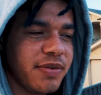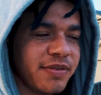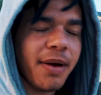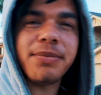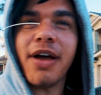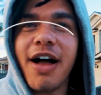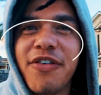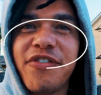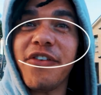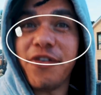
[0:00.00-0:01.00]
So we've stopped
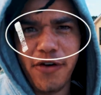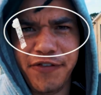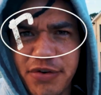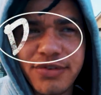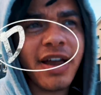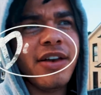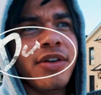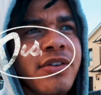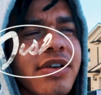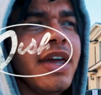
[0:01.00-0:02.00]
off for a food
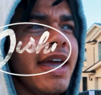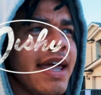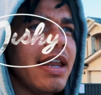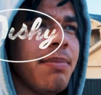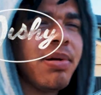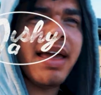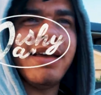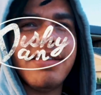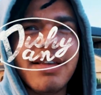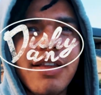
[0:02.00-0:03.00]
challenge in a
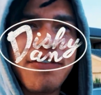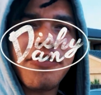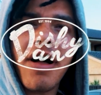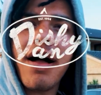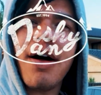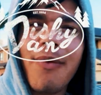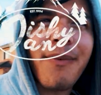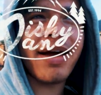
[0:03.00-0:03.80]
place in the far